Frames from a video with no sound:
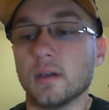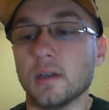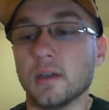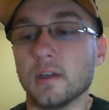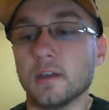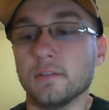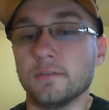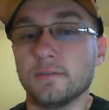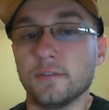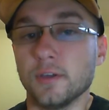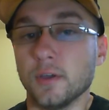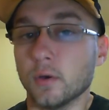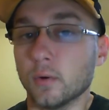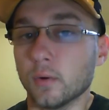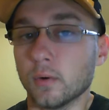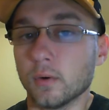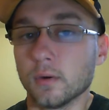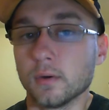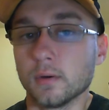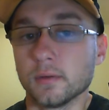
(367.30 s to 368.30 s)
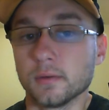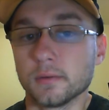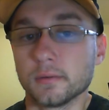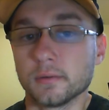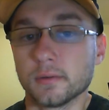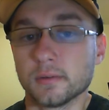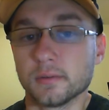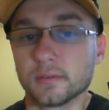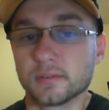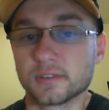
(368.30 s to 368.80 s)
If
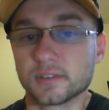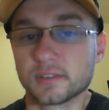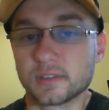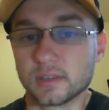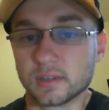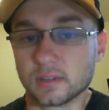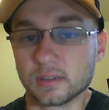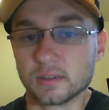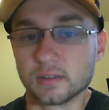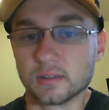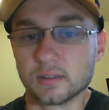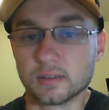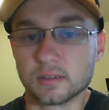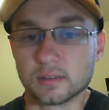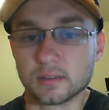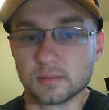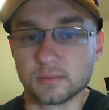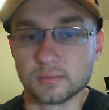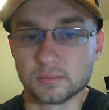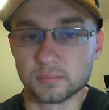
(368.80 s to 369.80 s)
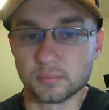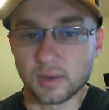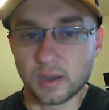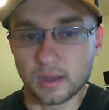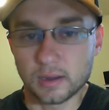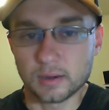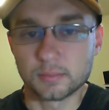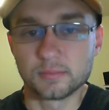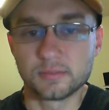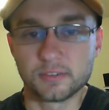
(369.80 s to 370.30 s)
you're still
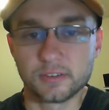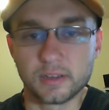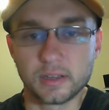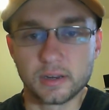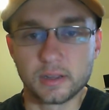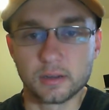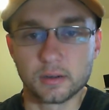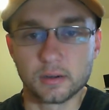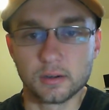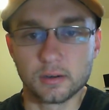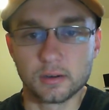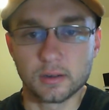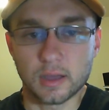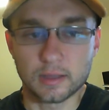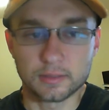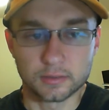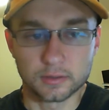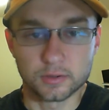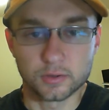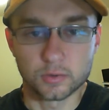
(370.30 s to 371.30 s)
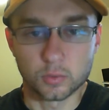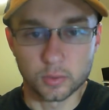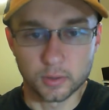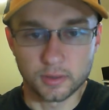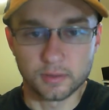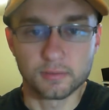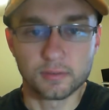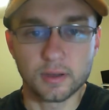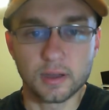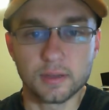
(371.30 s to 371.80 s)
bottom feeding at the
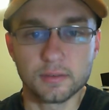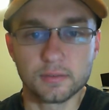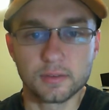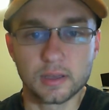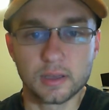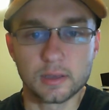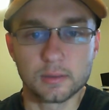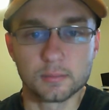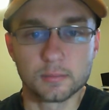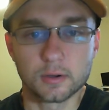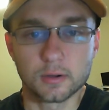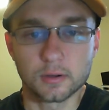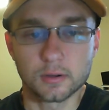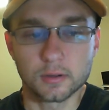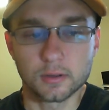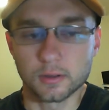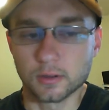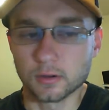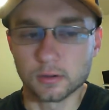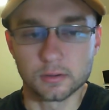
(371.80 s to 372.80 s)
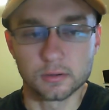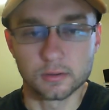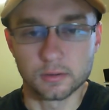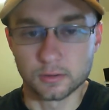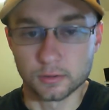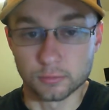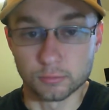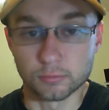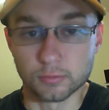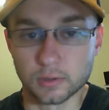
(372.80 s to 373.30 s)
25-game mark,
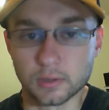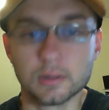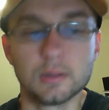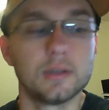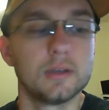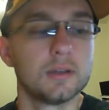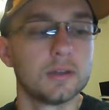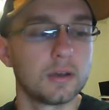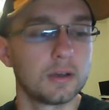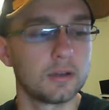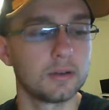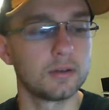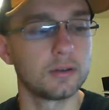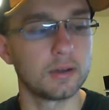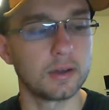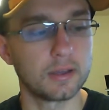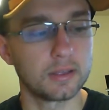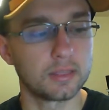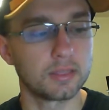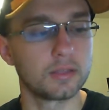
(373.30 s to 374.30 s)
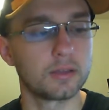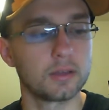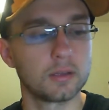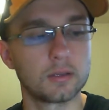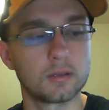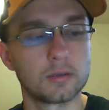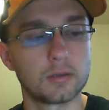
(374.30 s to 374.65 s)
you're really done. I think